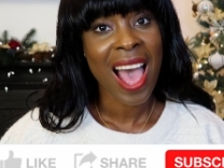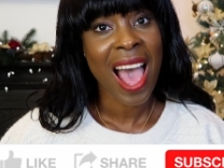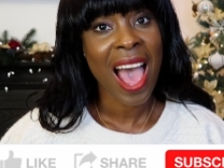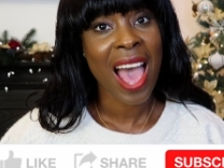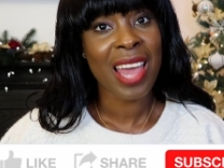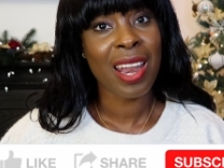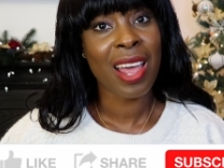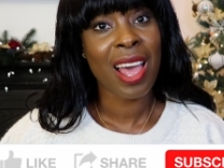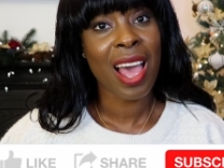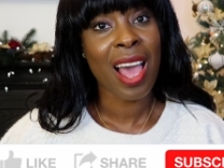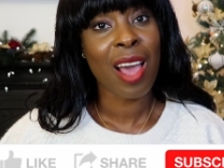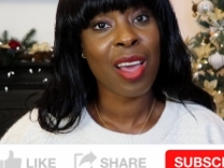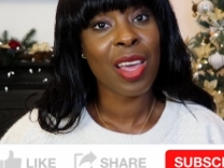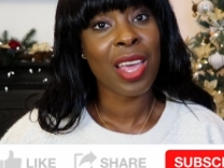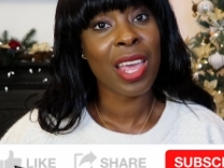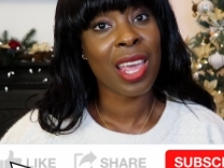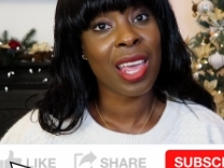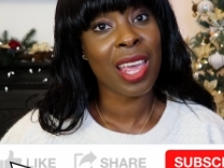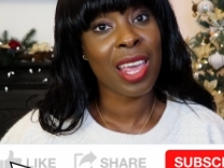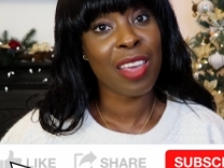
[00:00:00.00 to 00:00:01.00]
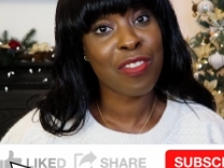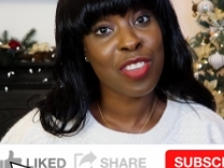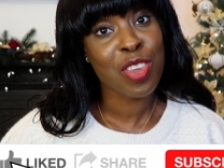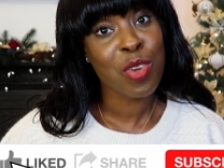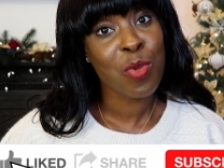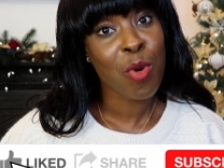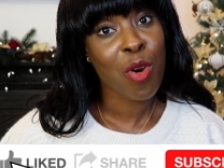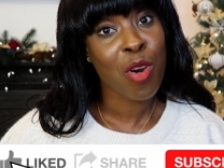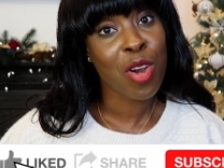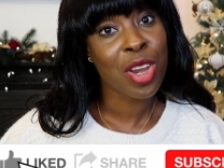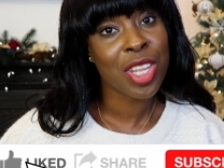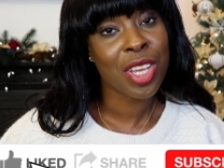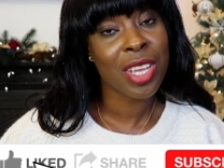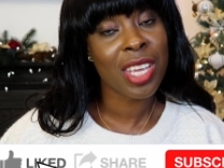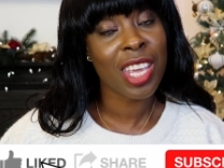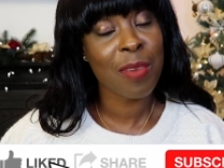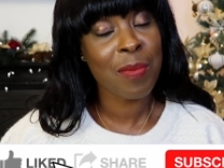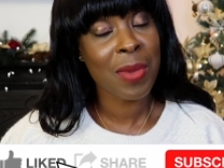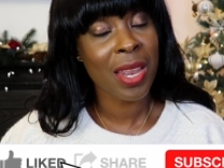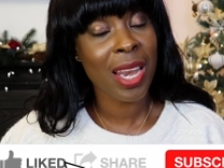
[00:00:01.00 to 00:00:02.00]
And if you want, you
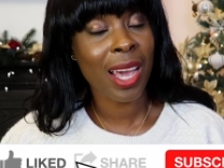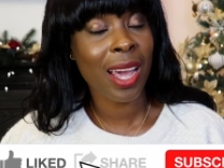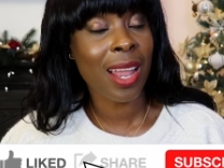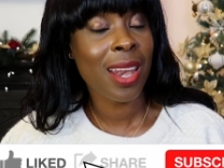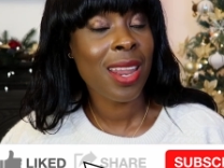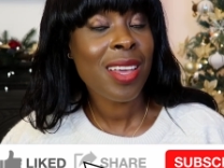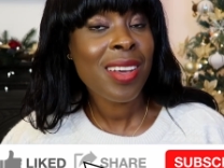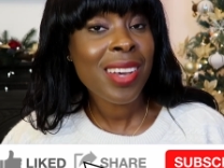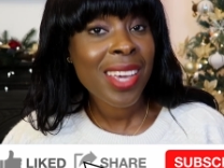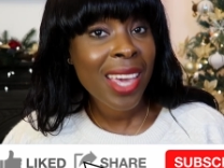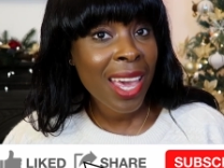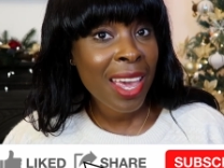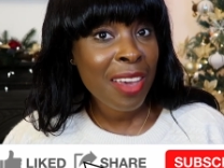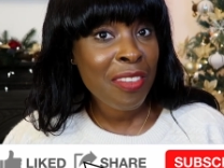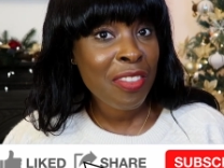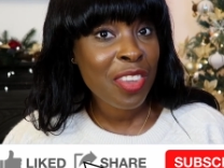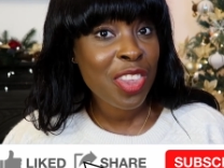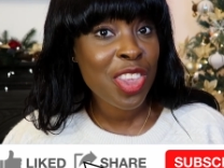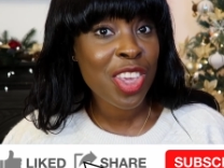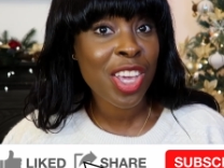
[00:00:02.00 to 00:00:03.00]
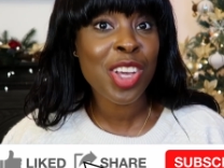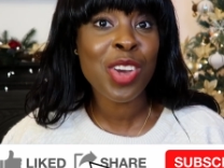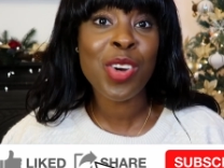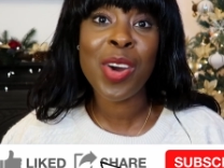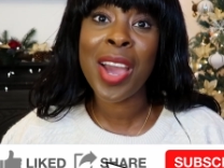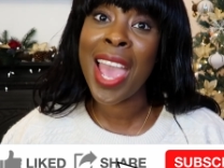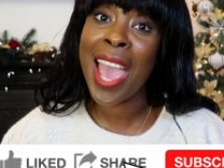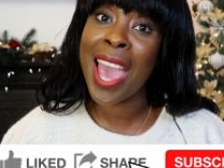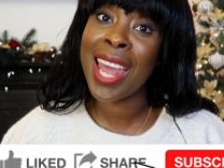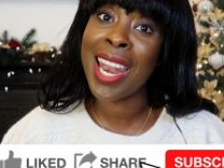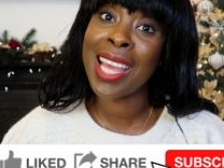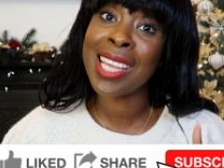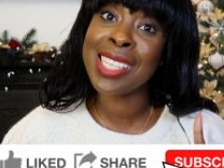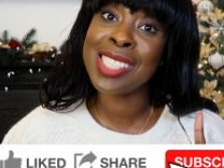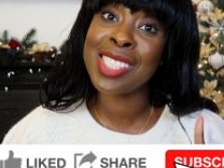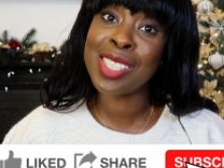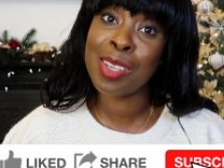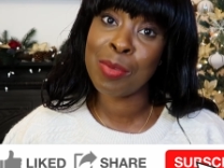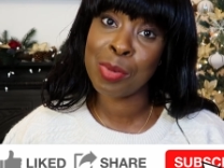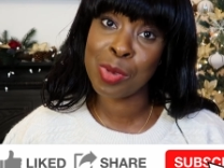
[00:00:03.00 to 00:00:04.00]
can give me like a little gift. You can go ahead
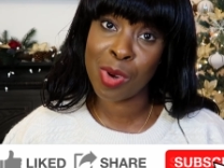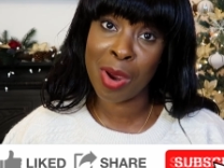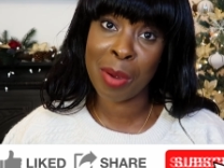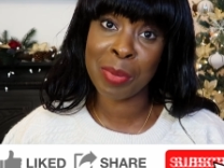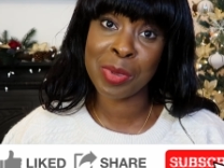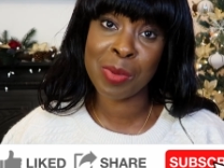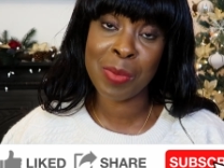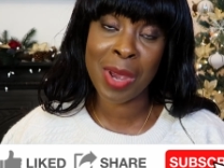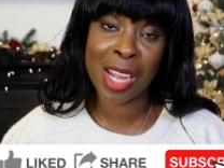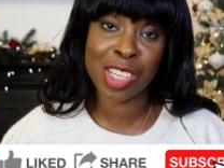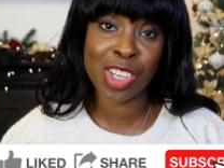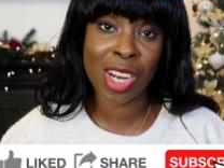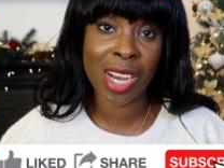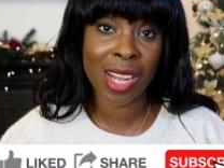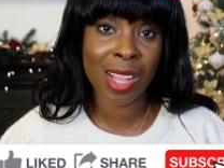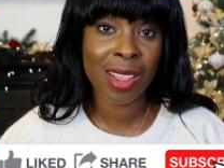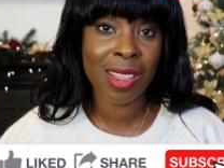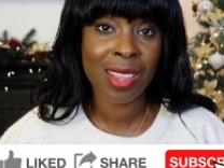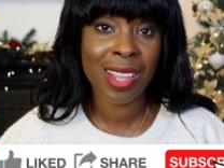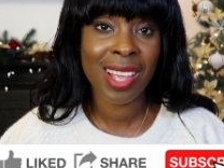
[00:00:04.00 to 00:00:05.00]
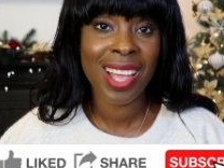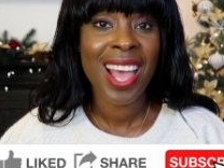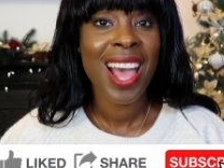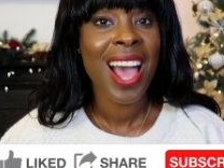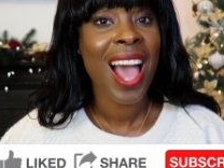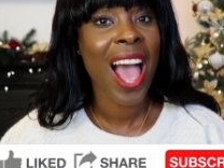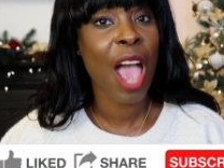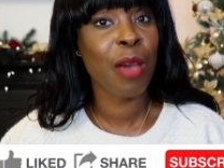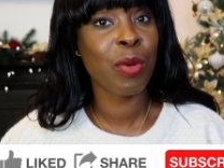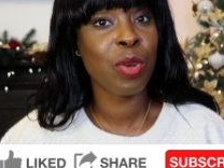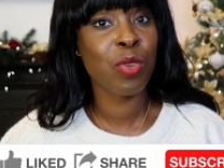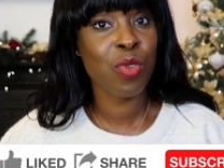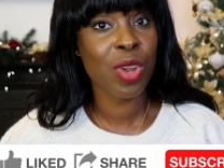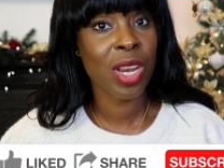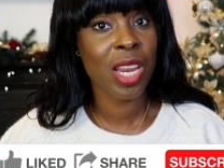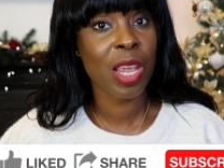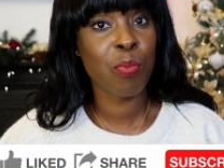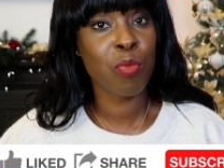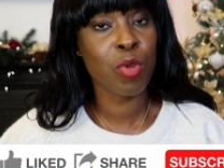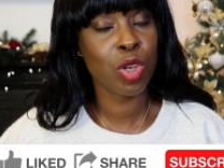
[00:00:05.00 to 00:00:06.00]
and subscribe to my channel. I would
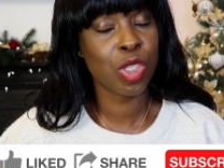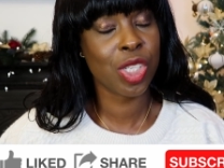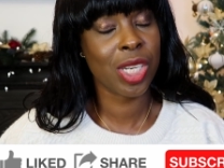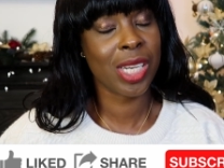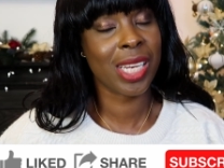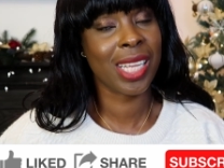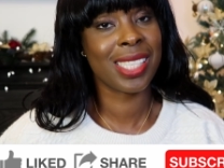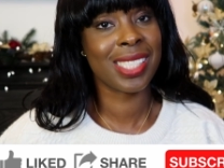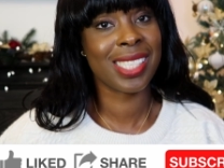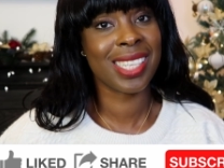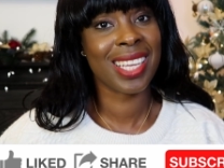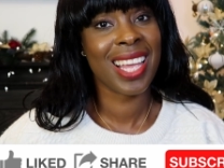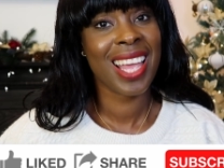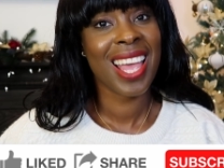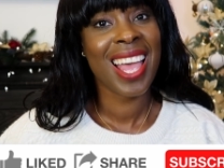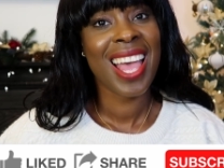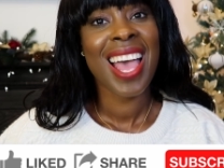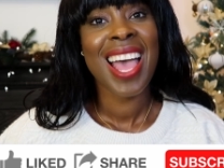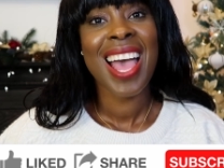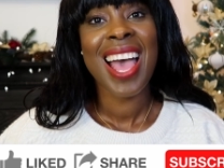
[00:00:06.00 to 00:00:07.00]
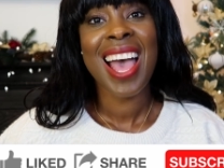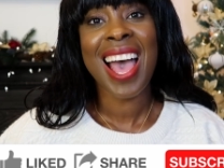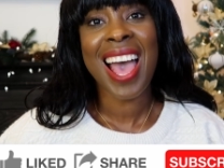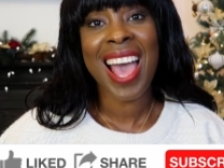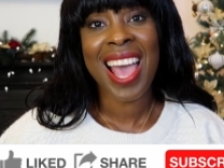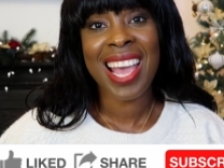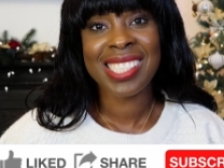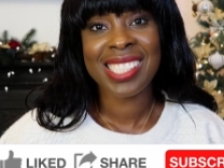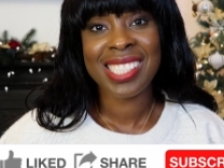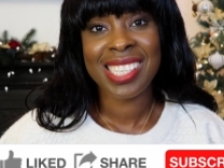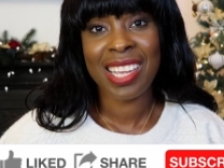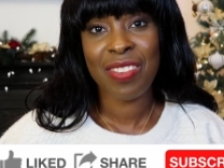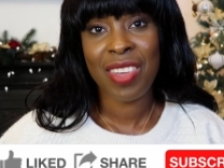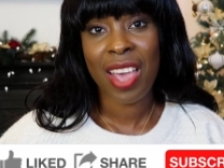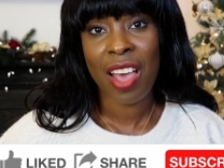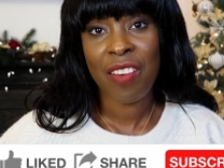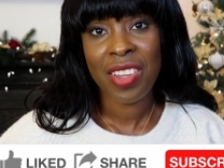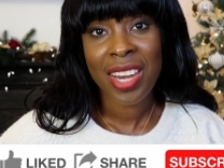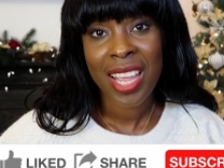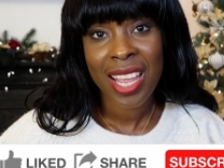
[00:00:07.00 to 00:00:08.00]
really appreciate it. And if you
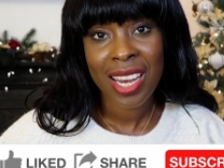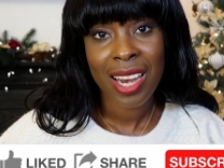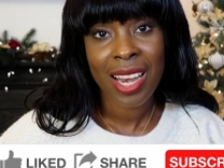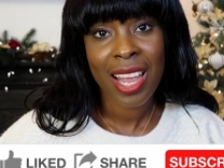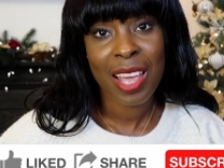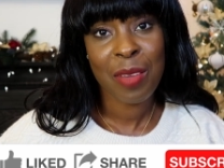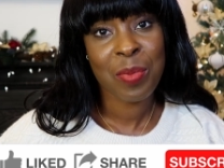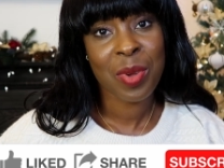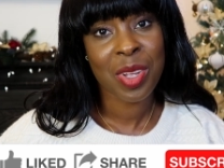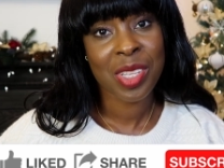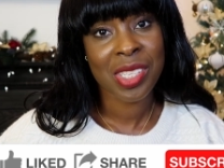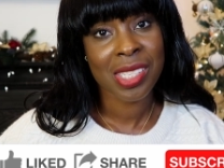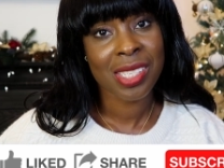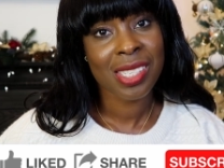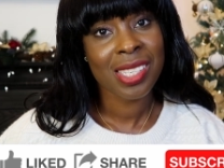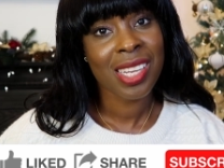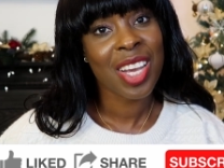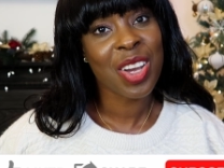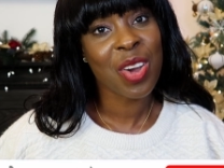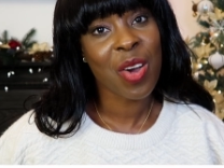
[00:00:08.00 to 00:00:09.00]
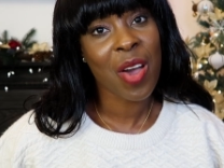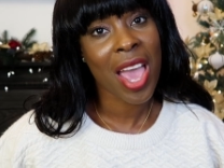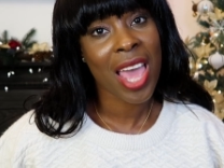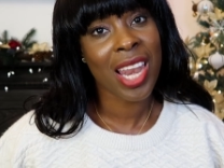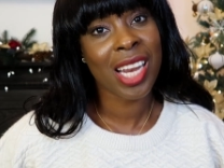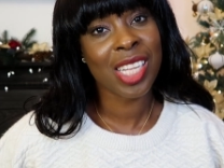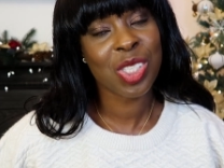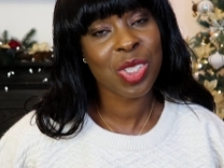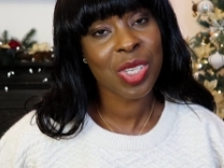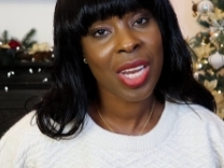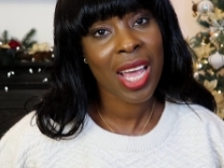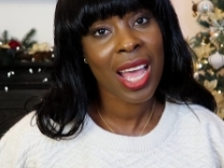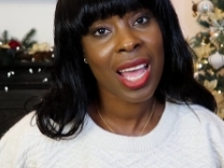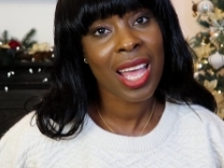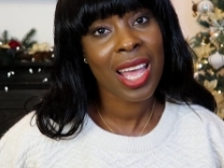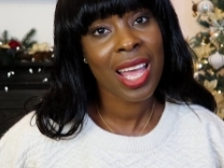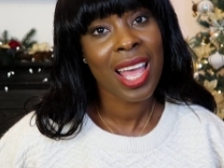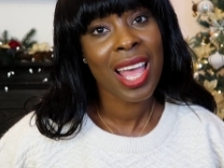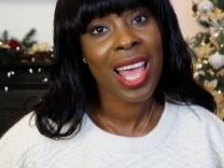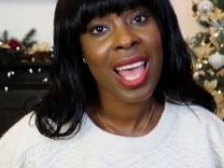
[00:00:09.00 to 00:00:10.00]
haven't hit the like button, go ahead and do
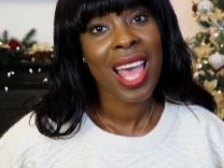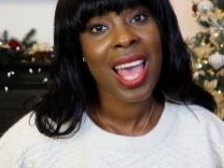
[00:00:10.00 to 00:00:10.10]
that.